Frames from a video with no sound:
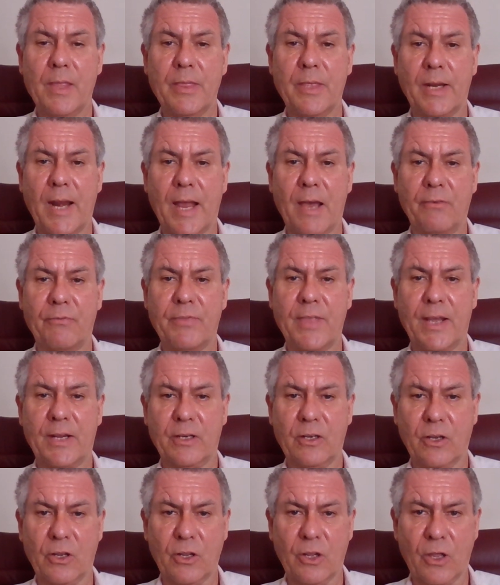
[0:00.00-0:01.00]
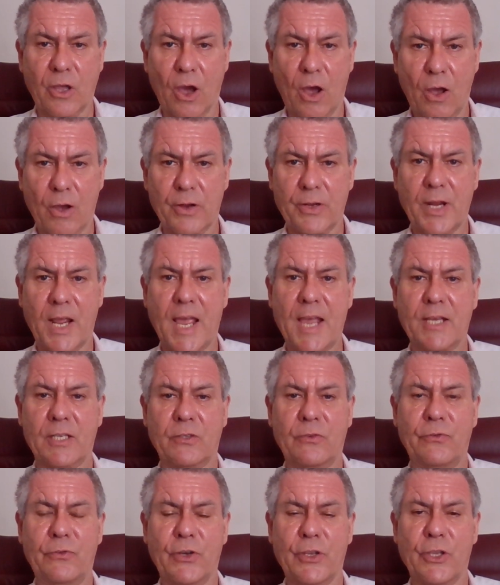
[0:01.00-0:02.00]
the love that God
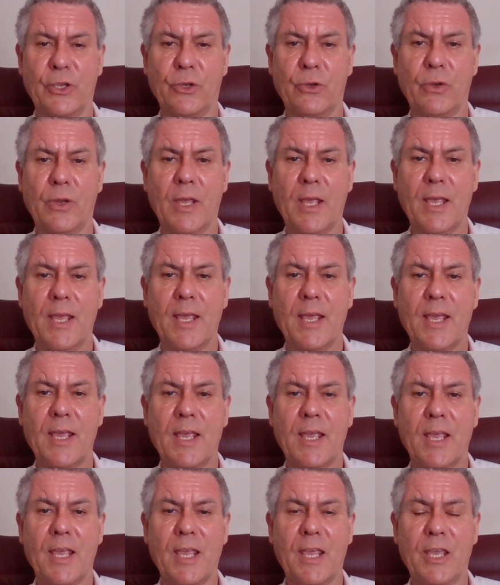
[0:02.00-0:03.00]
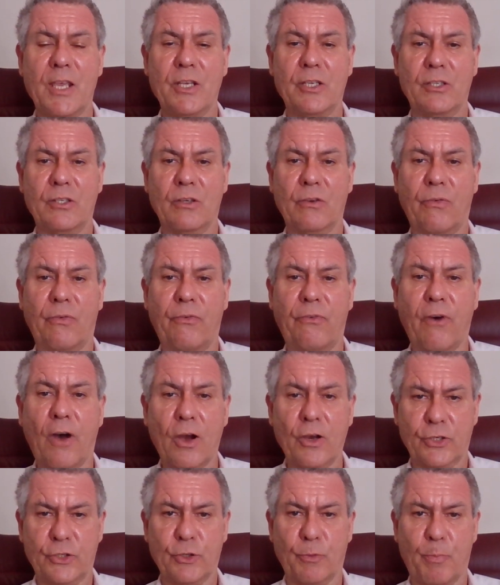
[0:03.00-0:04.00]
has for you is
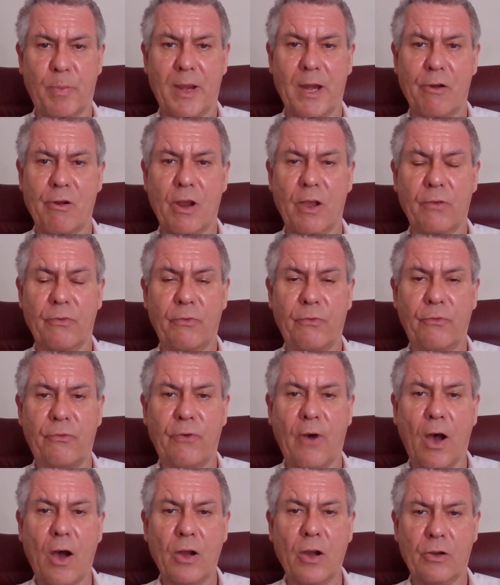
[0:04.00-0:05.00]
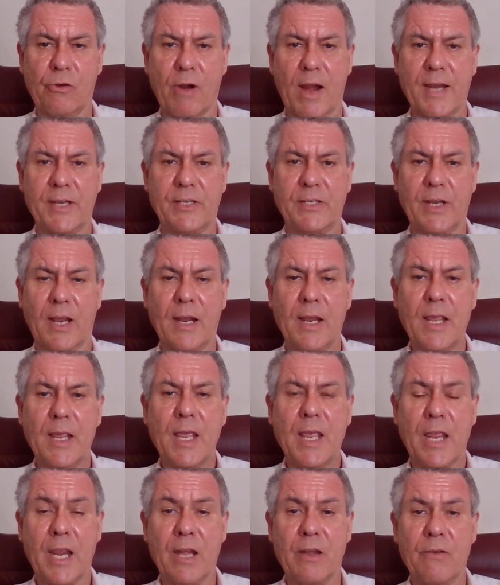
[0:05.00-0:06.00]
far superior, far greater.
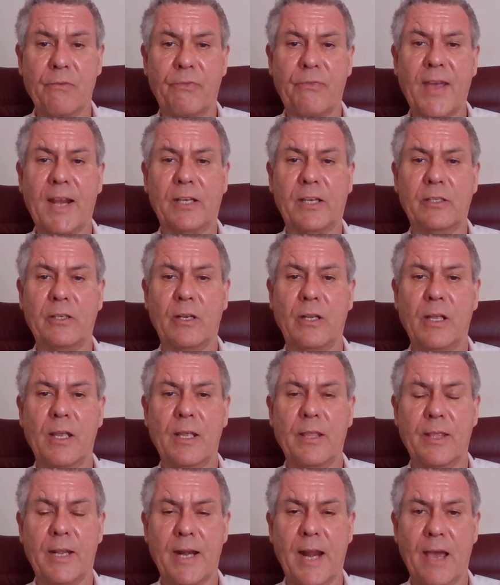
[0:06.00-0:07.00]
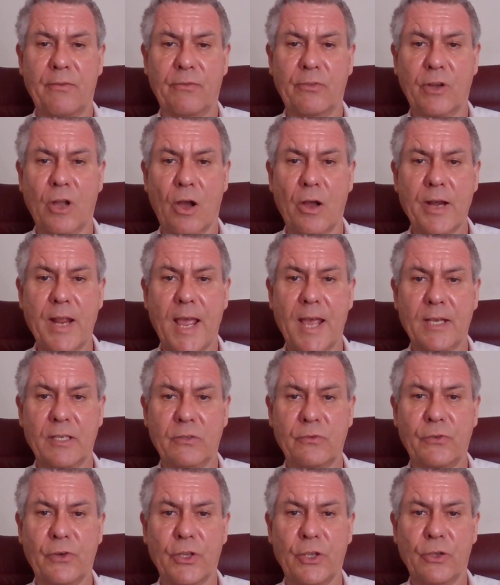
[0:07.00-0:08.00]
In fact, the love God
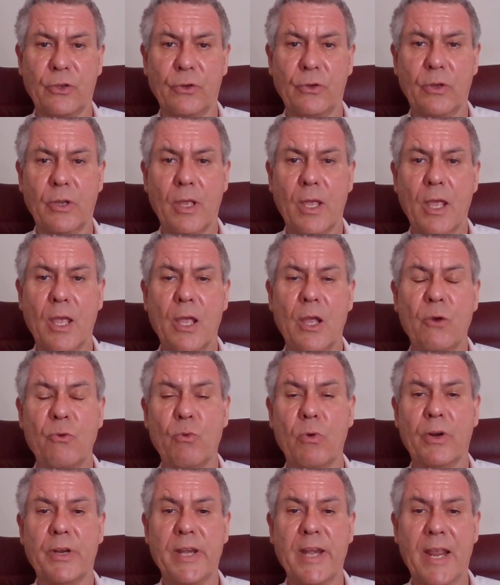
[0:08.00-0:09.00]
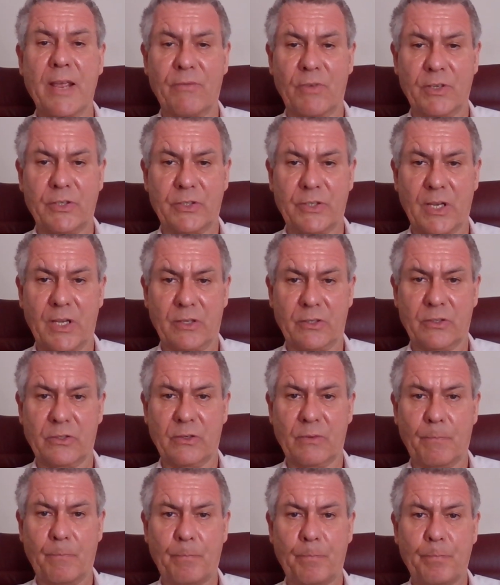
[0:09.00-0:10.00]
has for you will never
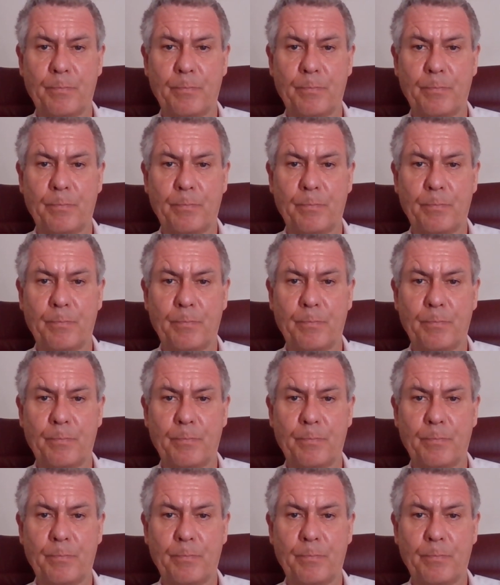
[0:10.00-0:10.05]
cease.